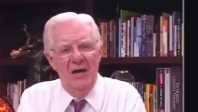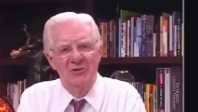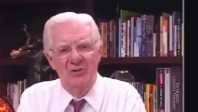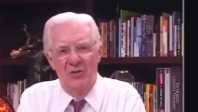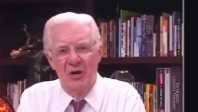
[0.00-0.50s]

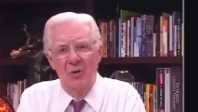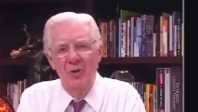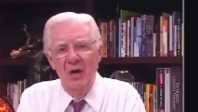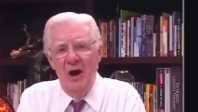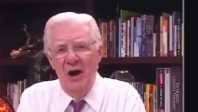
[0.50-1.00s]
And so here
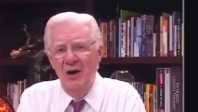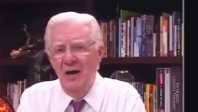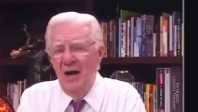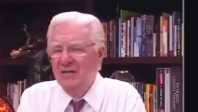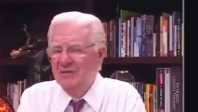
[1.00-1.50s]
we
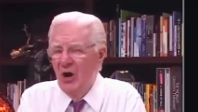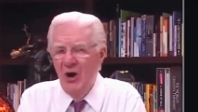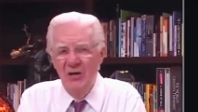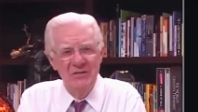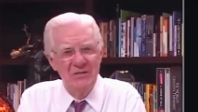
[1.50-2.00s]
are, as
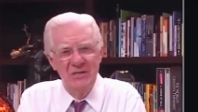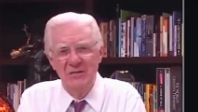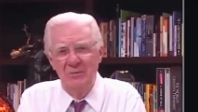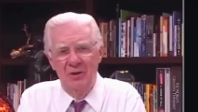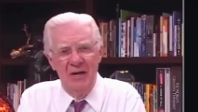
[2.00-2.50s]
hard as it is
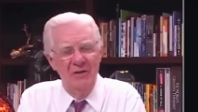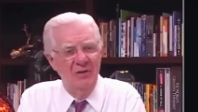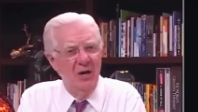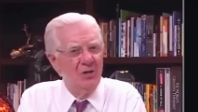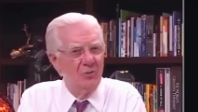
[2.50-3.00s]
to believe,